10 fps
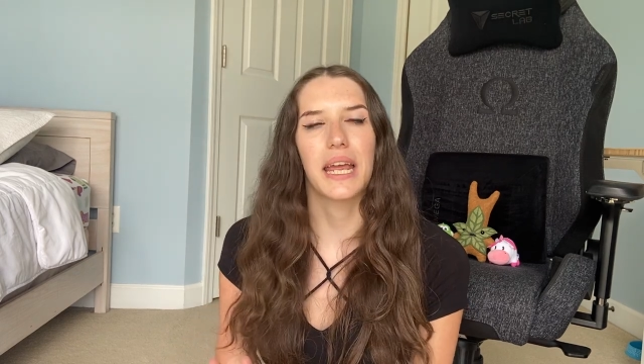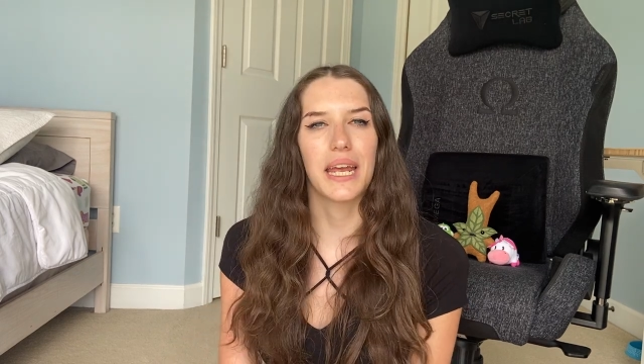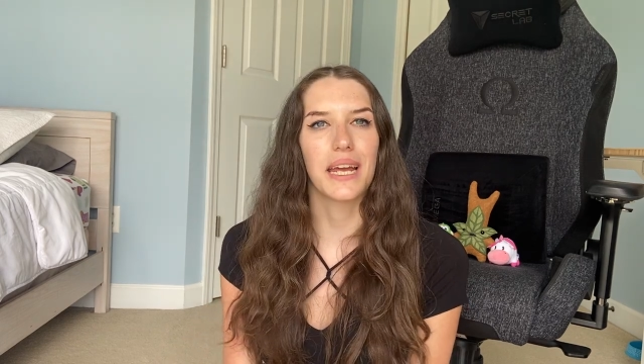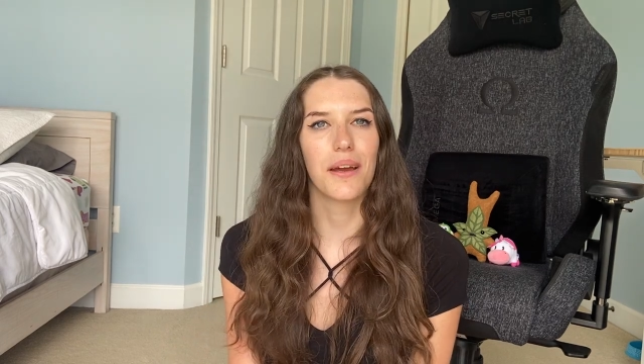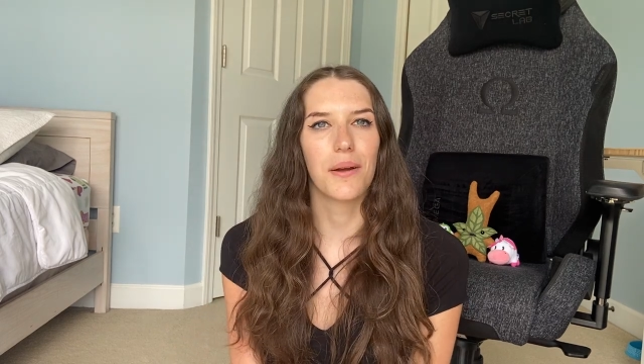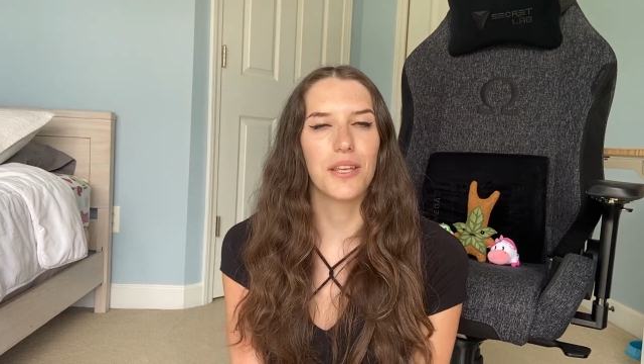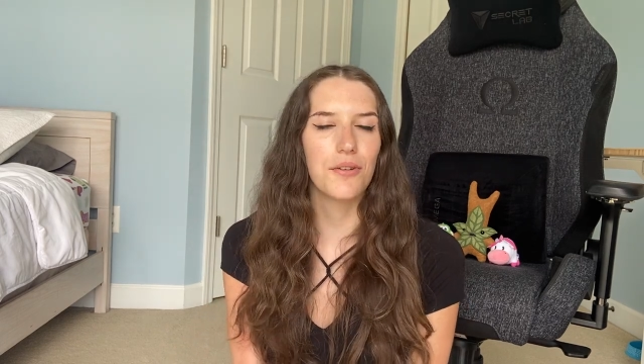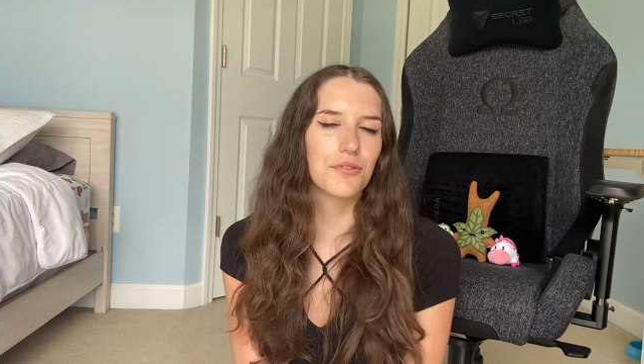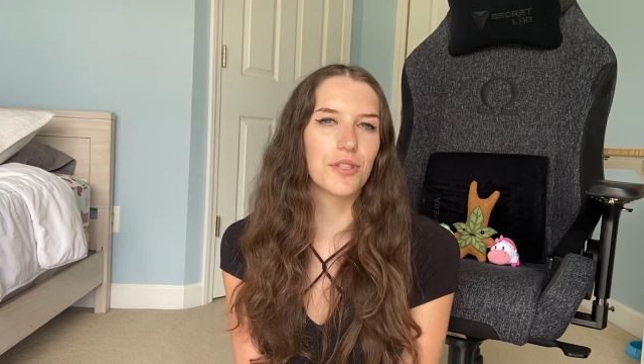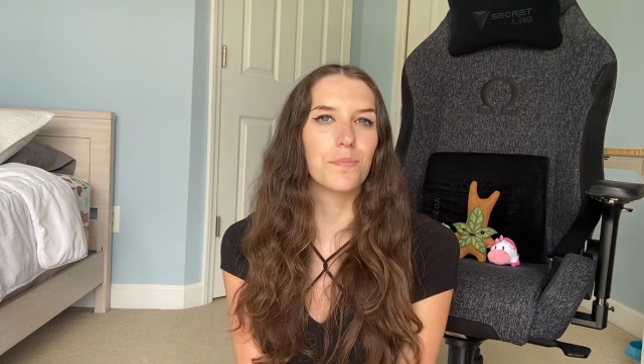a
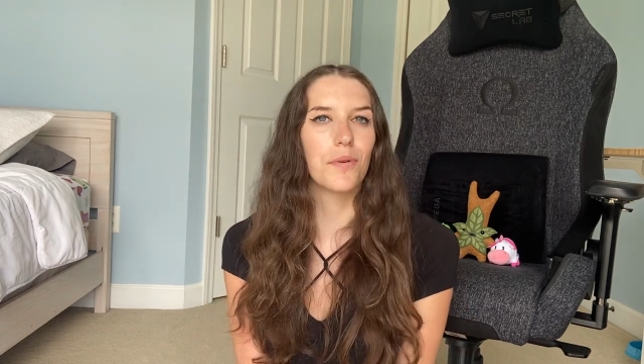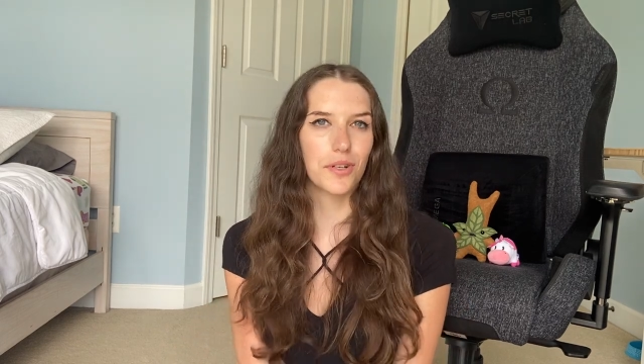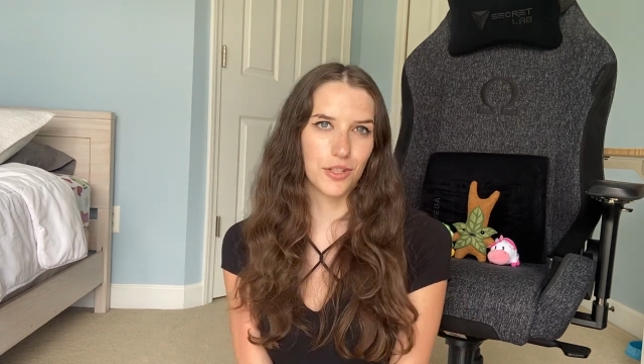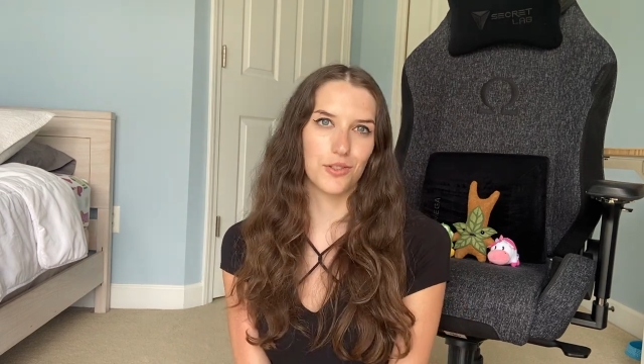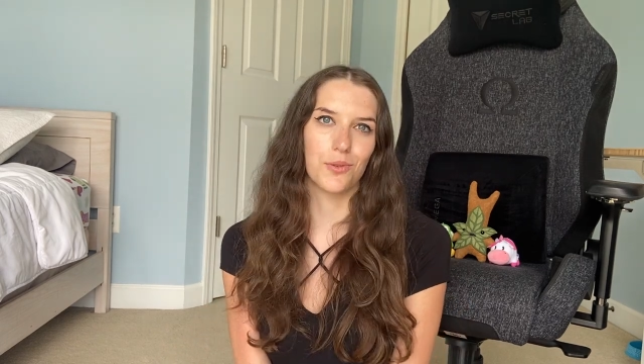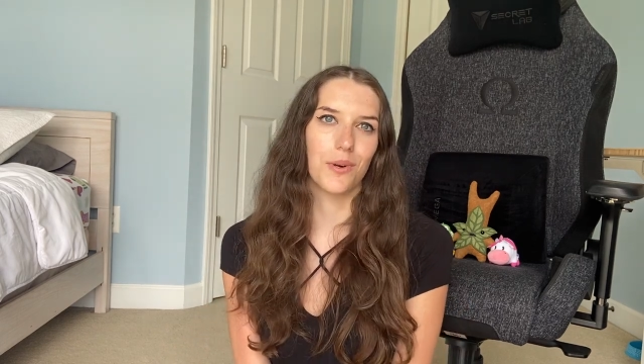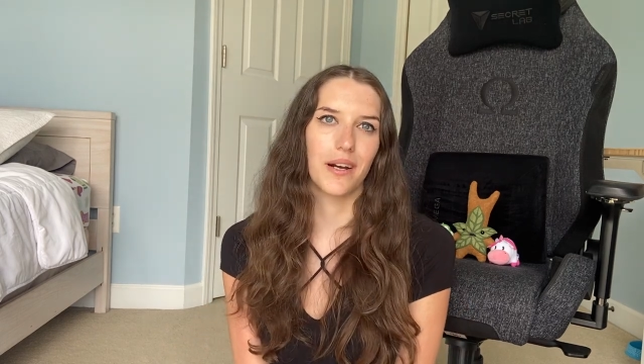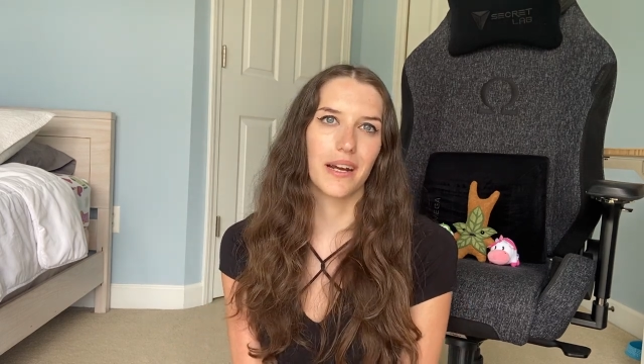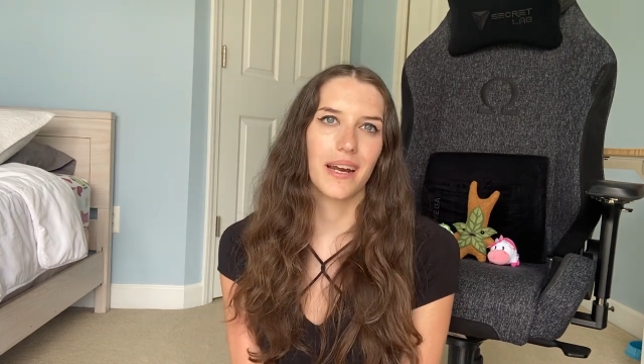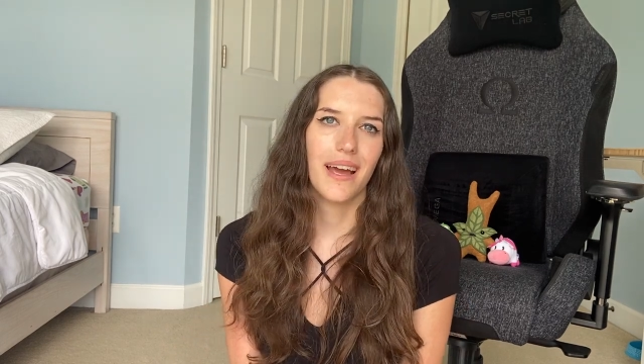used
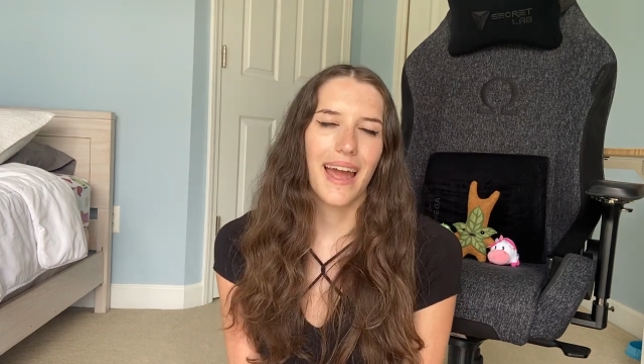bookstore